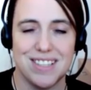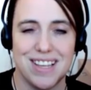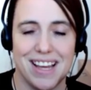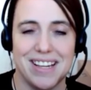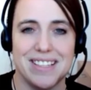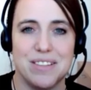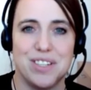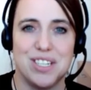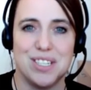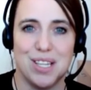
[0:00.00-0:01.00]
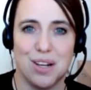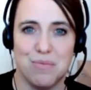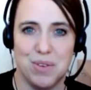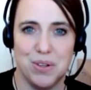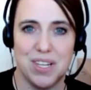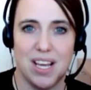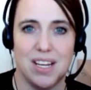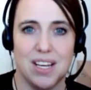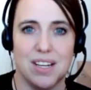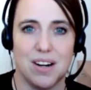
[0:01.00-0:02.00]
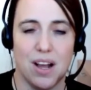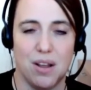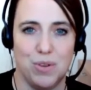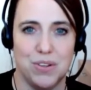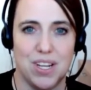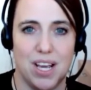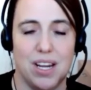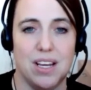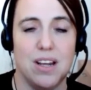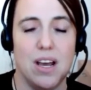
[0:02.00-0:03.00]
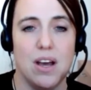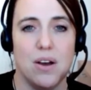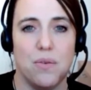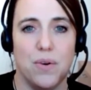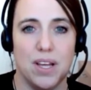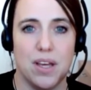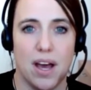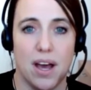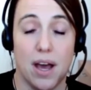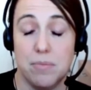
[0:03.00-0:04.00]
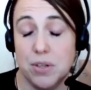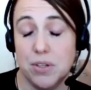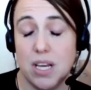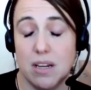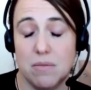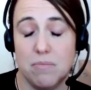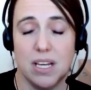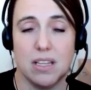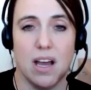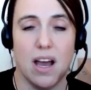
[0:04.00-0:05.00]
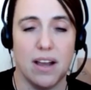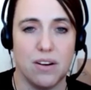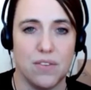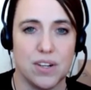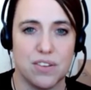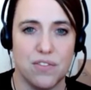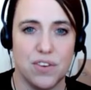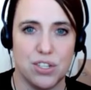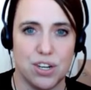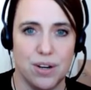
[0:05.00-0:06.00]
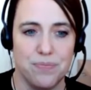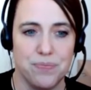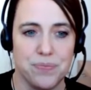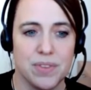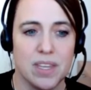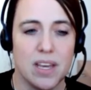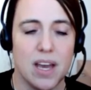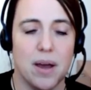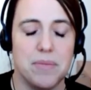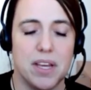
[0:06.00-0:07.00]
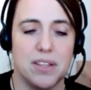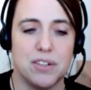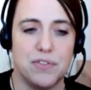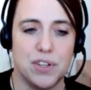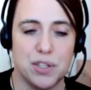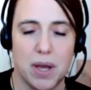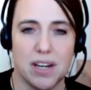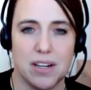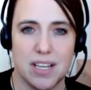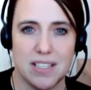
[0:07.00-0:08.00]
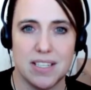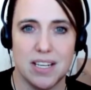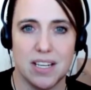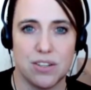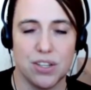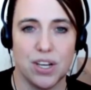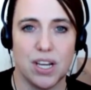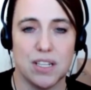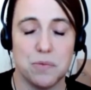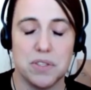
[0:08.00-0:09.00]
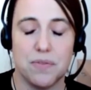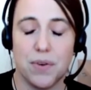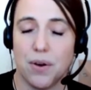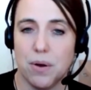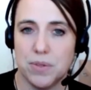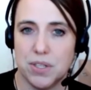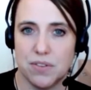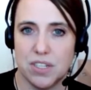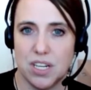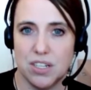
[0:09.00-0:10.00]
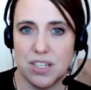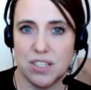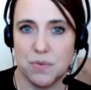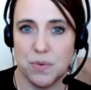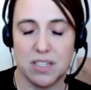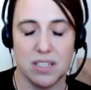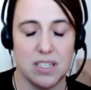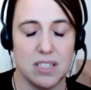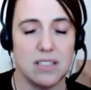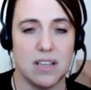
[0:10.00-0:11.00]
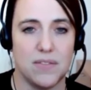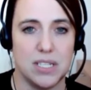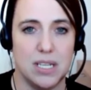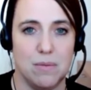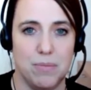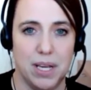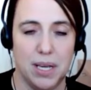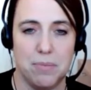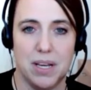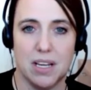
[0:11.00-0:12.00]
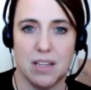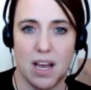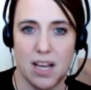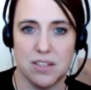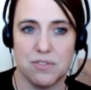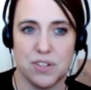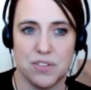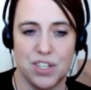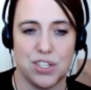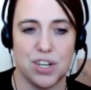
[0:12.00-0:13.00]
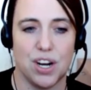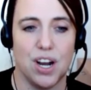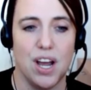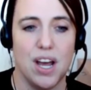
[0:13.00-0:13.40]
status, which is either mutated or unmutated, with unmutated being the higher risk feature. Then there's FISH panel testing to look at specific chromosome changes, with deletion 17p being the highest risk feature.